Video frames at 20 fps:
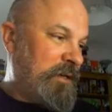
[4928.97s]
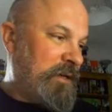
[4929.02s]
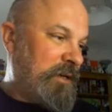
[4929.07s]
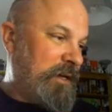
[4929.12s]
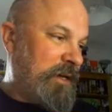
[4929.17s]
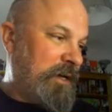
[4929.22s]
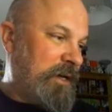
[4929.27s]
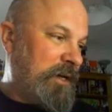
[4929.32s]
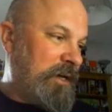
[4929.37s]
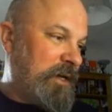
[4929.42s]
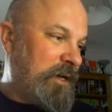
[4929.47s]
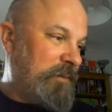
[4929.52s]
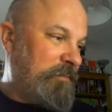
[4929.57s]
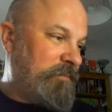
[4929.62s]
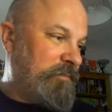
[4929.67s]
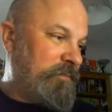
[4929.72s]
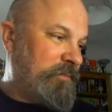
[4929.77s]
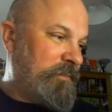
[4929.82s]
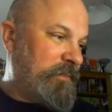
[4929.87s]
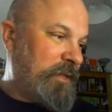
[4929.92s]

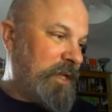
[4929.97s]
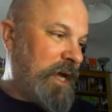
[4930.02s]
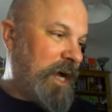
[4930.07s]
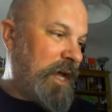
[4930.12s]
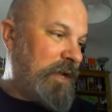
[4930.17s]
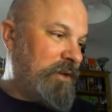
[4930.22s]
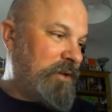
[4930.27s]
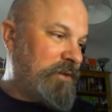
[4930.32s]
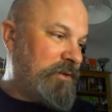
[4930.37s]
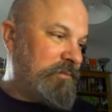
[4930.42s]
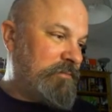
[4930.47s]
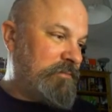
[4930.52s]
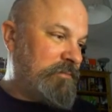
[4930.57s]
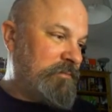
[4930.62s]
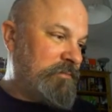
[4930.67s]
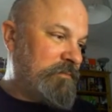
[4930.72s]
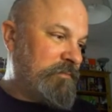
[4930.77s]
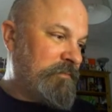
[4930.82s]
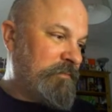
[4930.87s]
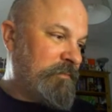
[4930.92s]
Um, Alan,
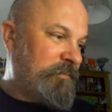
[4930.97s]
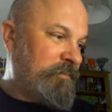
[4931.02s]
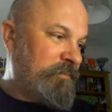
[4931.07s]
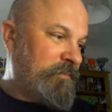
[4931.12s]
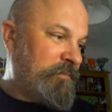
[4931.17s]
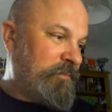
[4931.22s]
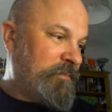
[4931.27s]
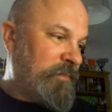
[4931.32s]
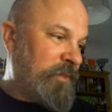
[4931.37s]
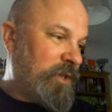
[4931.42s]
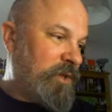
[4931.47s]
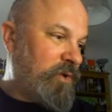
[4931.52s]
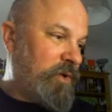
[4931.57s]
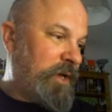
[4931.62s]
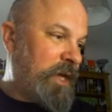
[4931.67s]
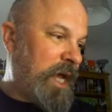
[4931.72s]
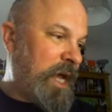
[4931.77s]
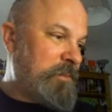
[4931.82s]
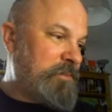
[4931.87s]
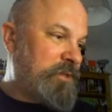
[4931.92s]
your
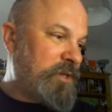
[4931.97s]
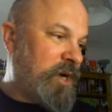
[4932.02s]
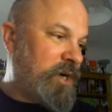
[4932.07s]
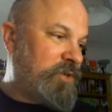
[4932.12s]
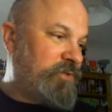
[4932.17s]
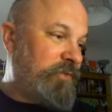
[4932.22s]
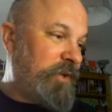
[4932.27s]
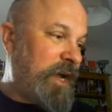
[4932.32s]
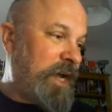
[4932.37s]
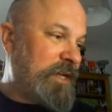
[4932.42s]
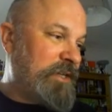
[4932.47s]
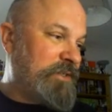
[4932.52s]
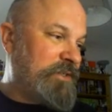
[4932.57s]
games are great,